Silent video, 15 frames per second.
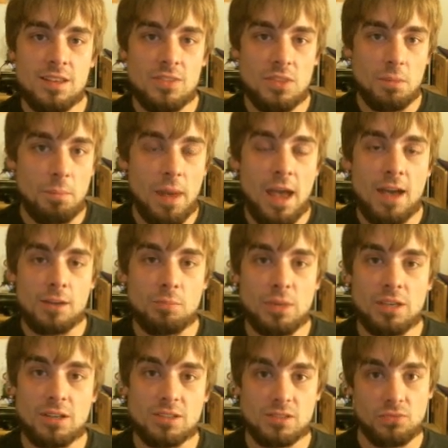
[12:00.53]
in the back,
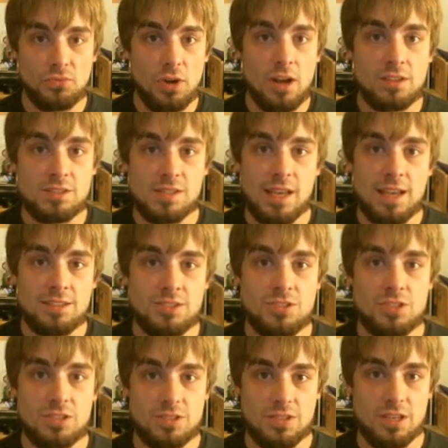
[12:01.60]
because Frostlass
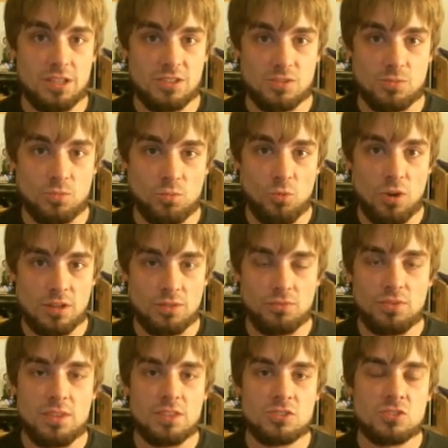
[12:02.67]
just is one of
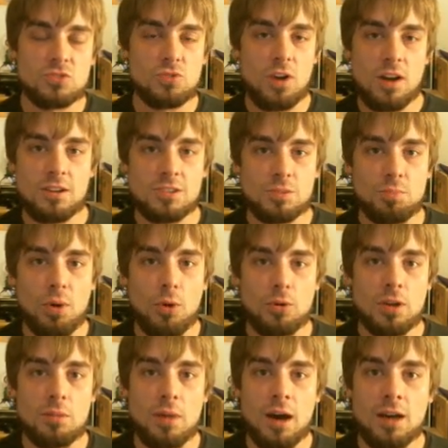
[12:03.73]
the strongest
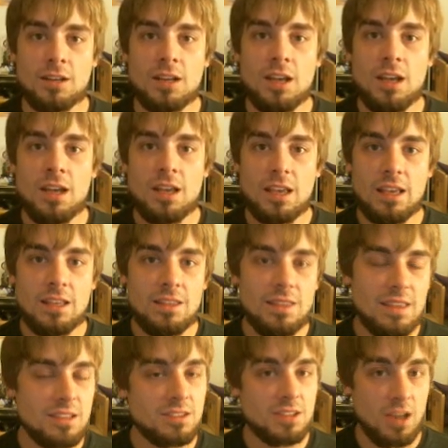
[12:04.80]
Pokemon in
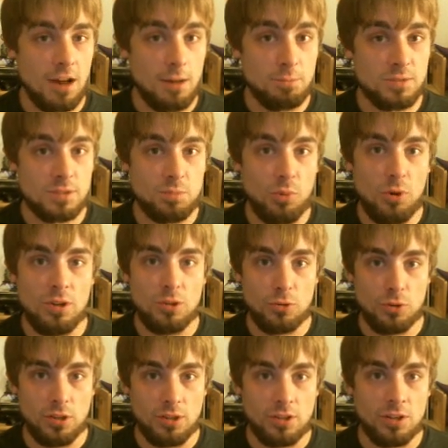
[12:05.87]
this cup,
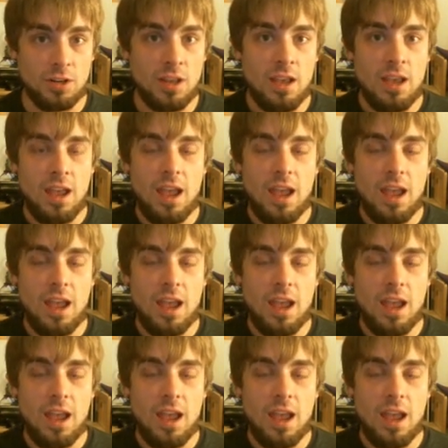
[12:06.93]
spoiler alert,